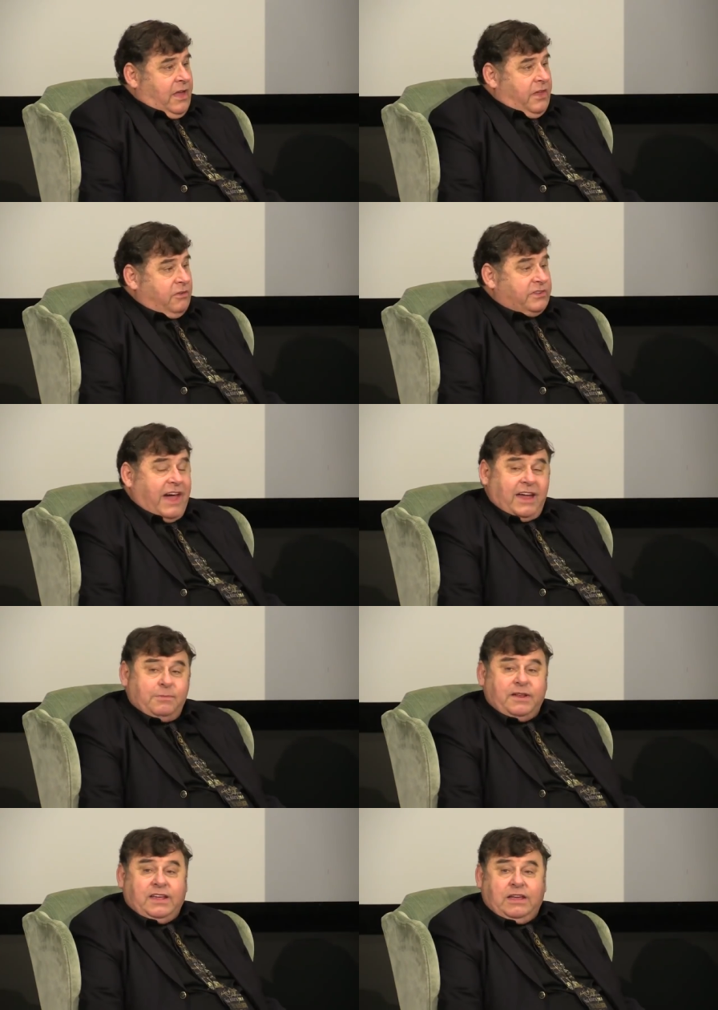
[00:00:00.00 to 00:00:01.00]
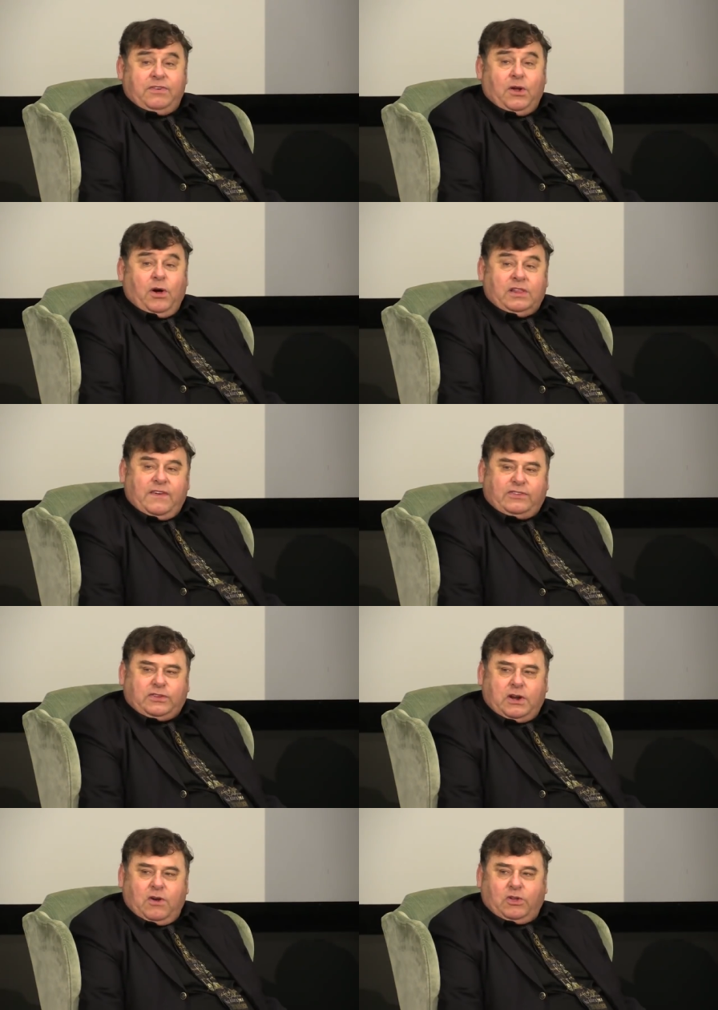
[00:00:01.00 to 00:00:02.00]
There is Adam and Eve and all of
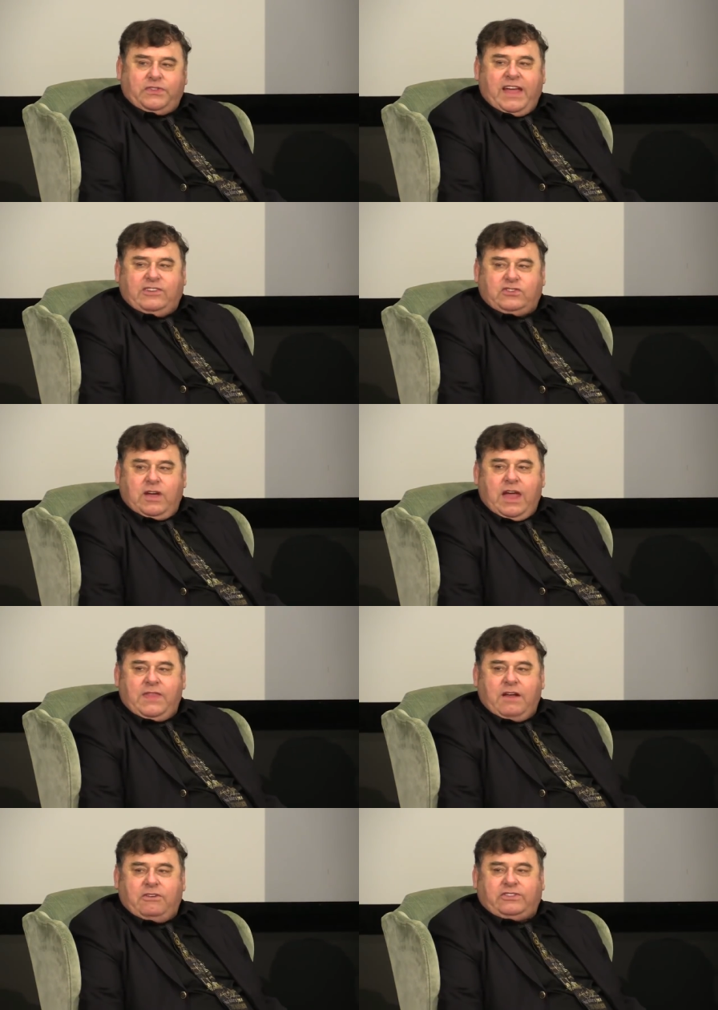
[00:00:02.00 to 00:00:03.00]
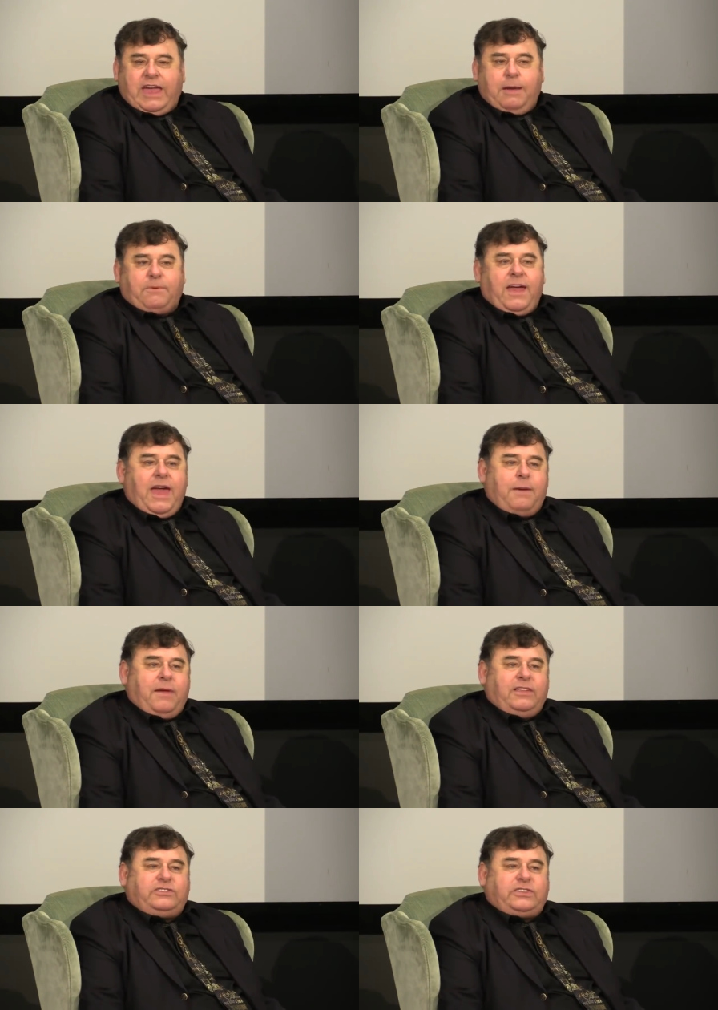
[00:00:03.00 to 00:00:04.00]
us in our old nature, and there is
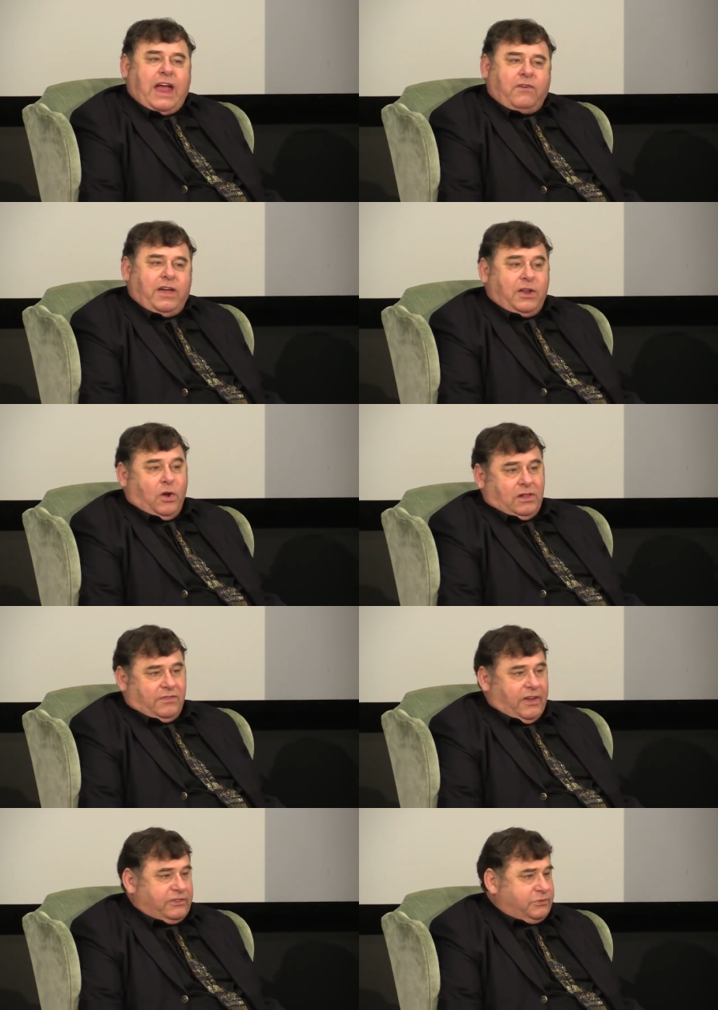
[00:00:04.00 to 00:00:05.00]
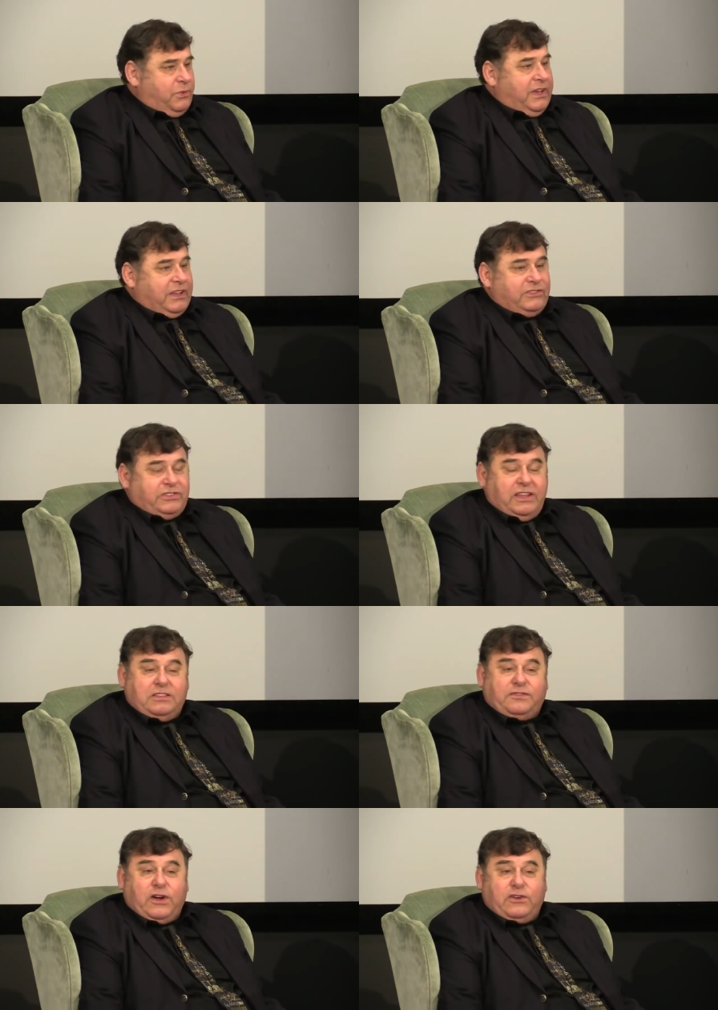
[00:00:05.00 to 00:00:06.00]
Abraham and Sarah in all of us. We can see
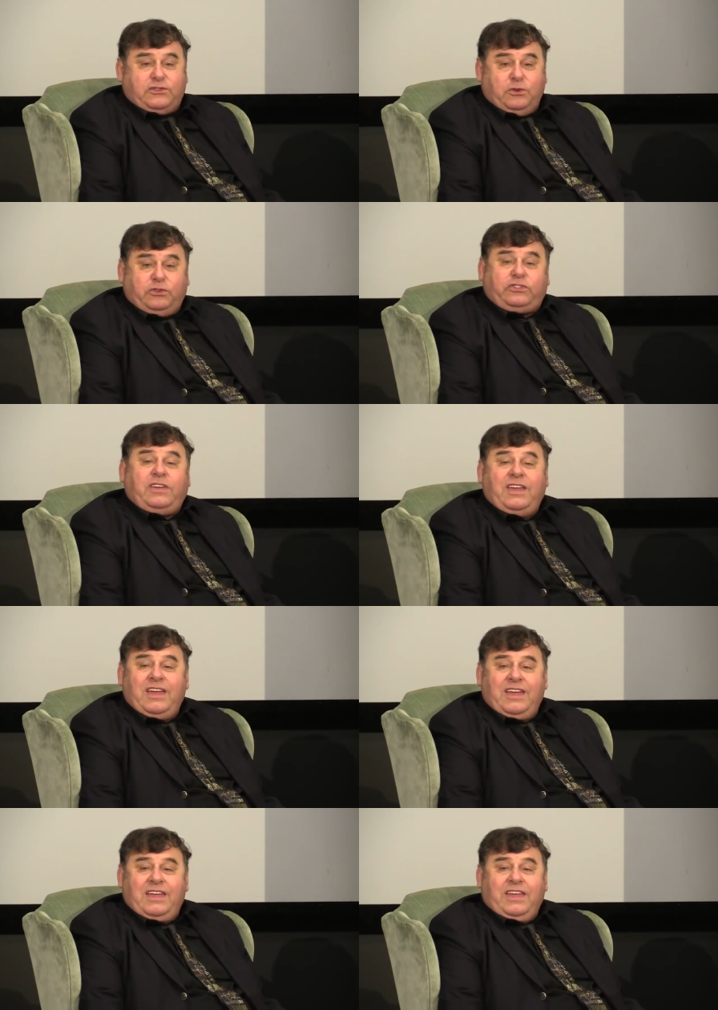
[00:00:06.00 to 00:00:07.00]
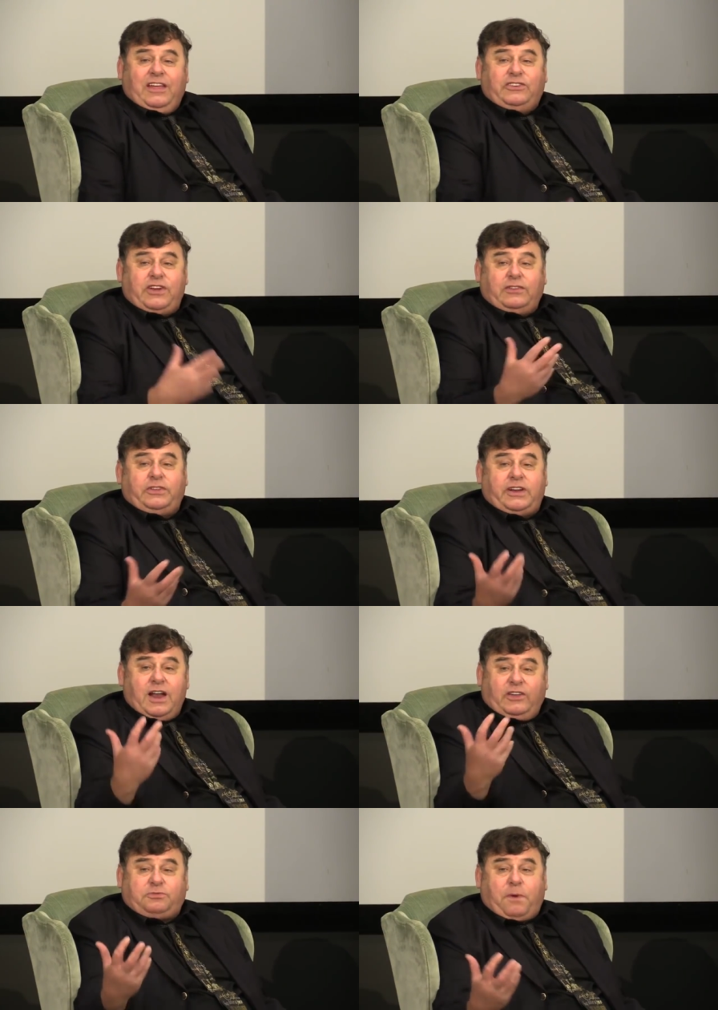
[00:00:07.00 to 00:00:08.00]
the virtues engendered in
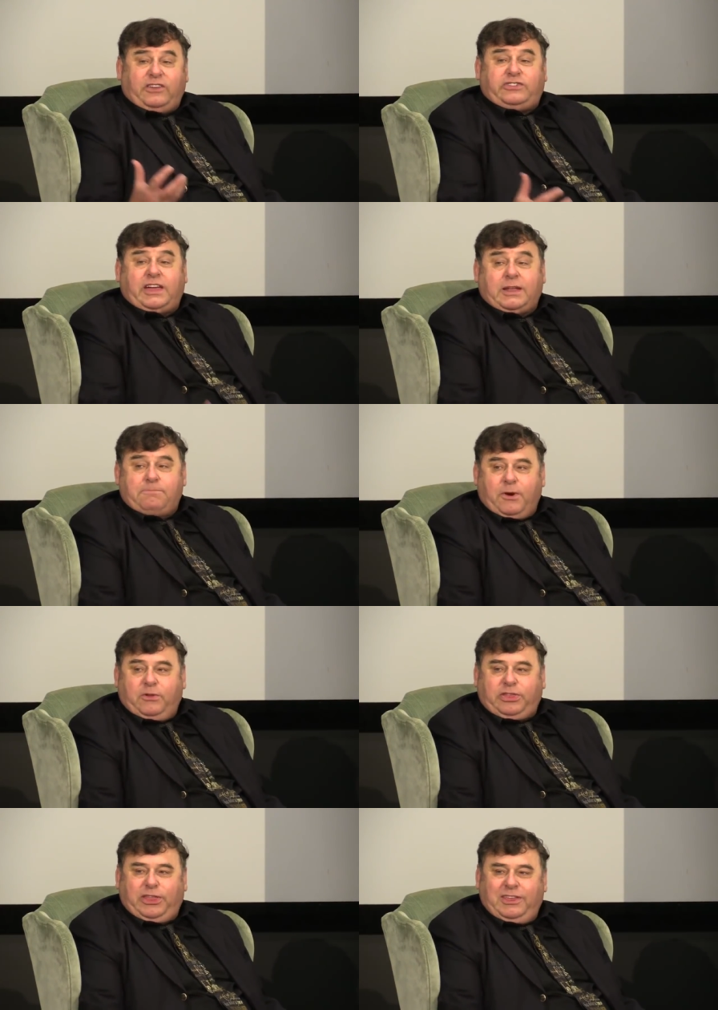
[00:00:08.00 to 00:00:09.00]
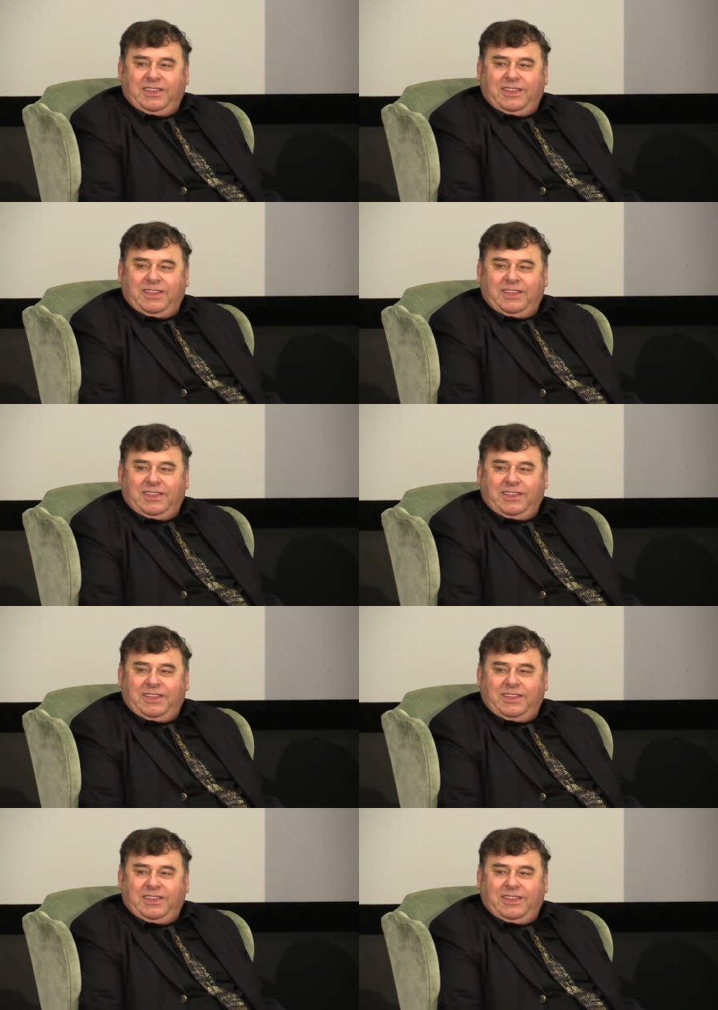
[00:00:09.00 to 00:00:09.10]
us by second birth,